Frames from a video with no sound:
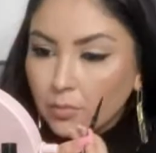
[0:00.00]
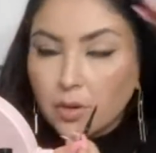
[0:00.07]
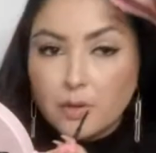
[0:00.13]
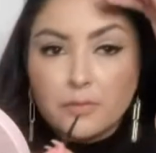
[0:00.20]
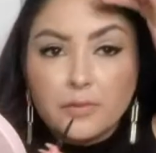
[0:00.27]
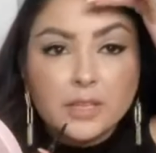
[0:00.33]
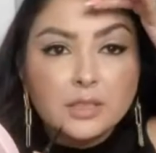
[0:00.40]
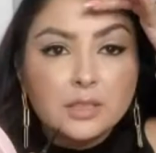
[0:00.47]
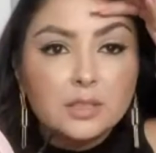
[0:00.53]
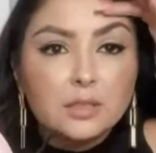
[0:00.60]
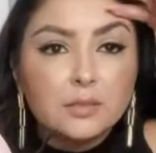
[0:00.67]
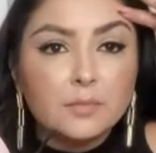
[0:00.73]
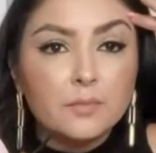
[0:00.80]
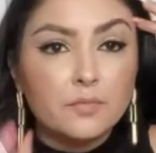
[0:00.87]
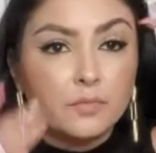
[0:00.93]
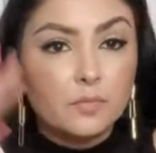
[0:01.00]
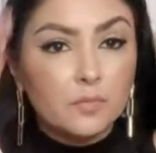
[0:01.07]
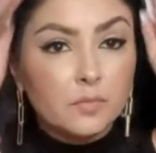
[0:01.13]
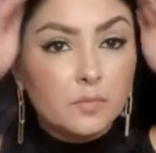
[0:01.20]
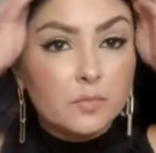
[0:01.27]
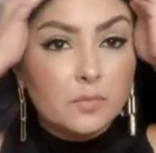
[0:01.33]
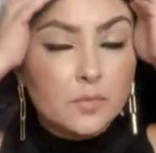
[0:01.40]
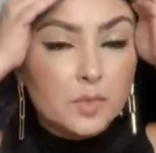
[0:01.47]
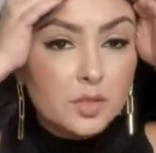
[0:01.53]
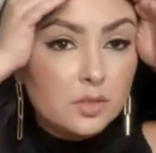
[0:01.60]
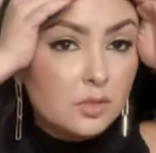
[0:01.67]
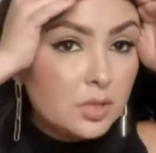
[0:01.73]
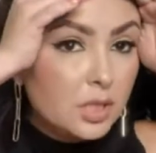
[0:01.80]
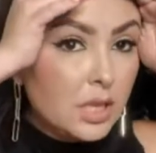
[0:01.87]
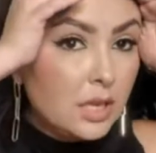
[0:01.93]
Perfect. You
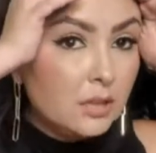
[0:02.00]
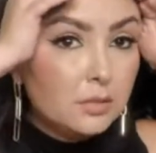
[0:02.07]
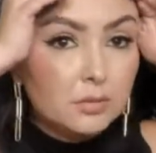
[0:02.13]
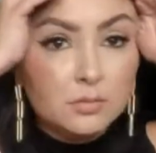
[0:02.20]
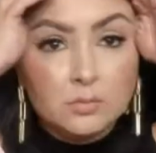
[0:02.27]
see that?